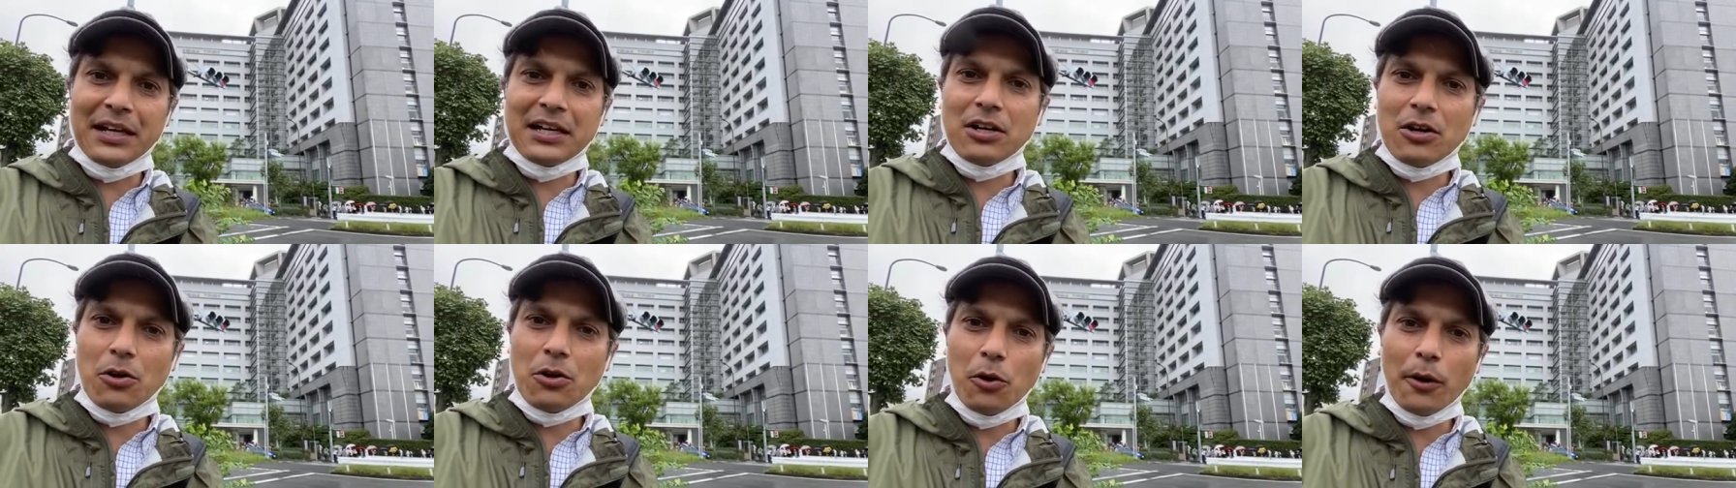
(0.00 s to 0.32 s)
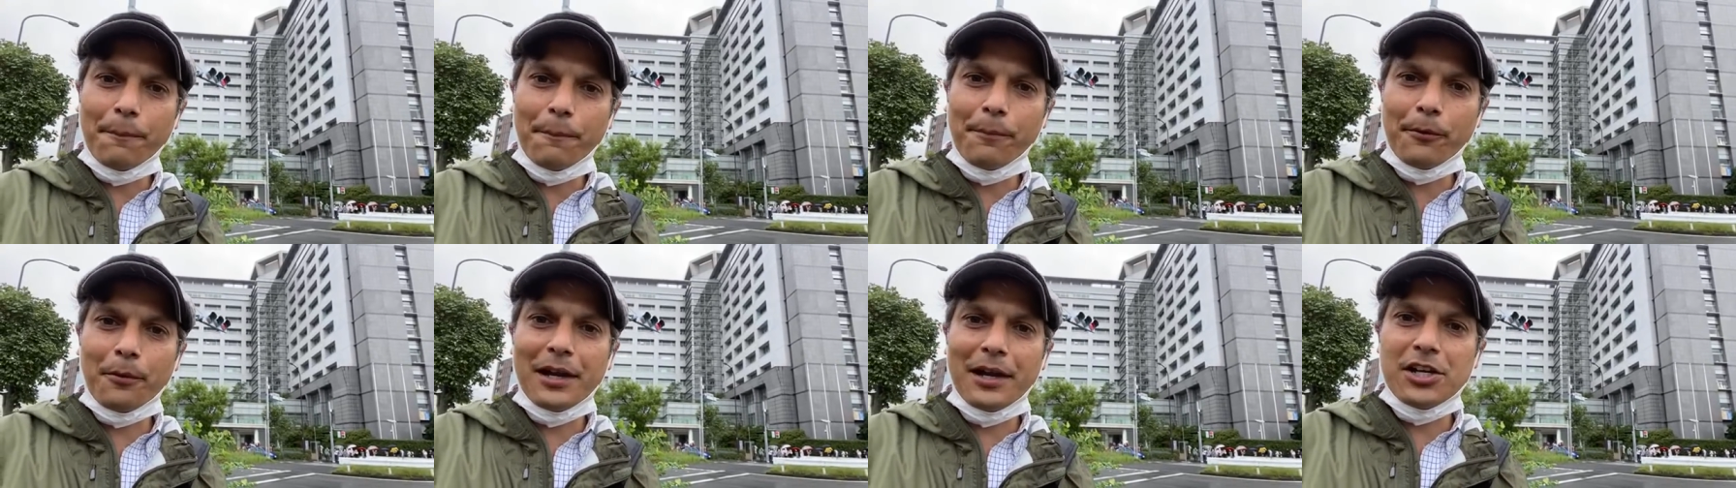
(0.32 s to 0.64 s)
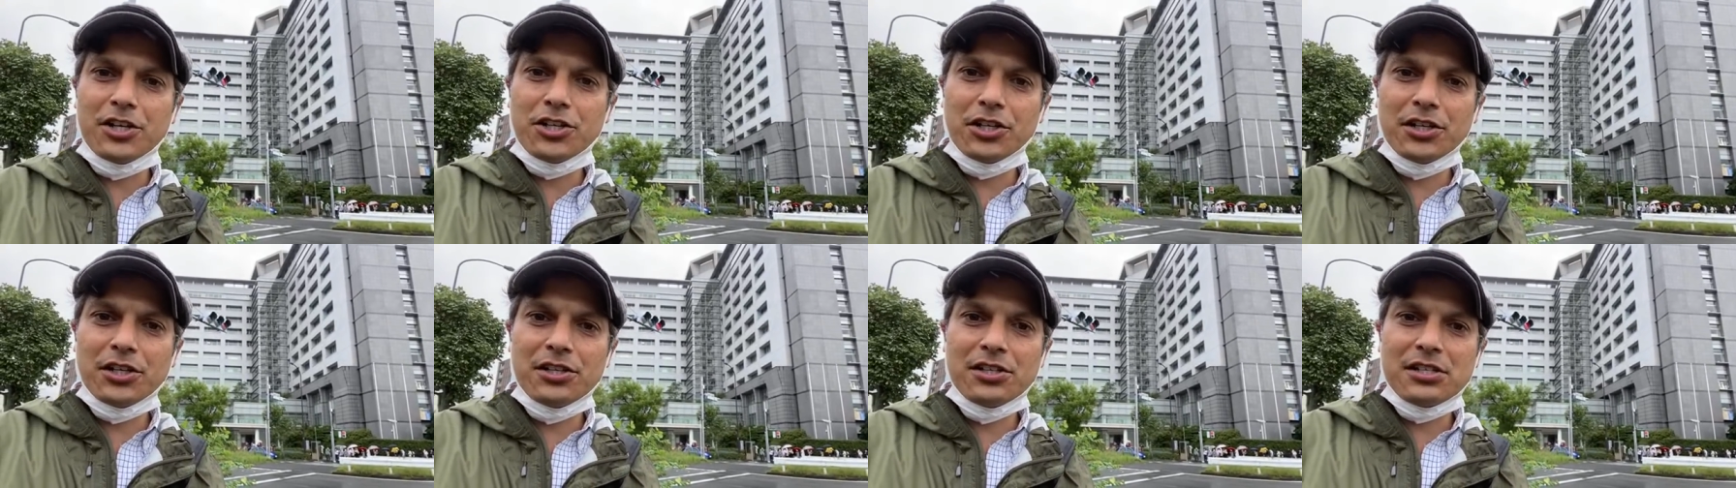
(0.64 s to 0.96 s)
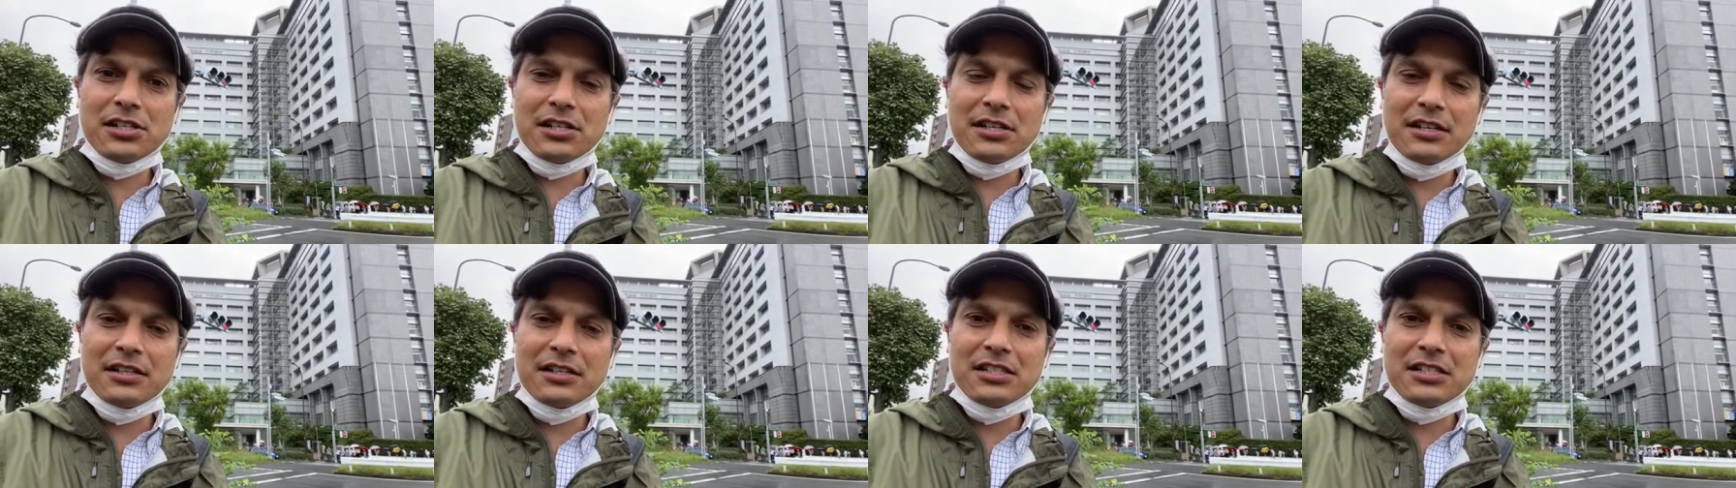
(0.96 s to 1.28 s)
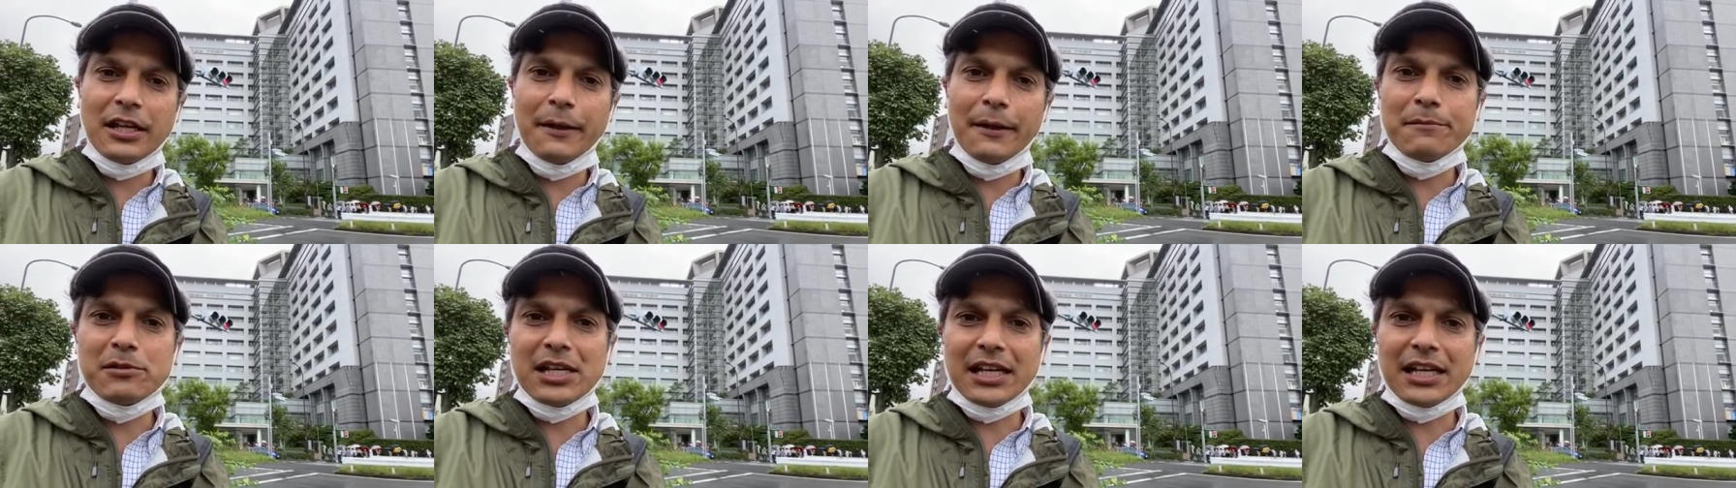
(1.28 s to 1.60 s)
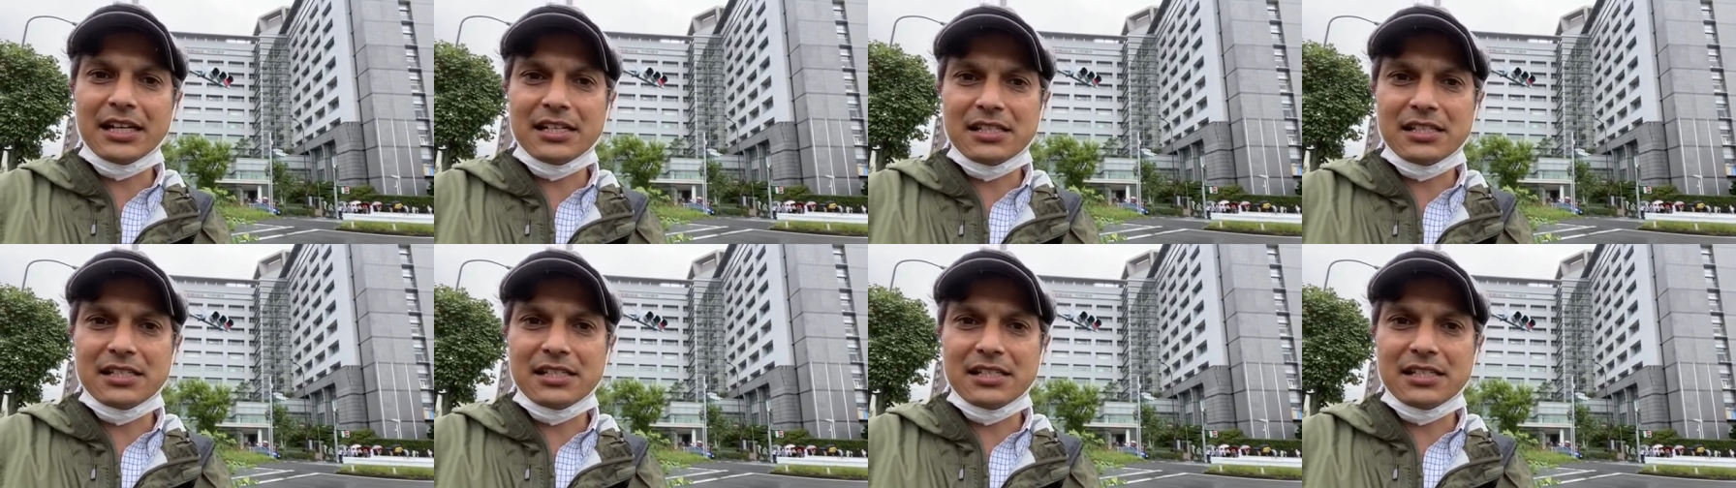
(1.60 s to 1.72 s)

corporations, seems like a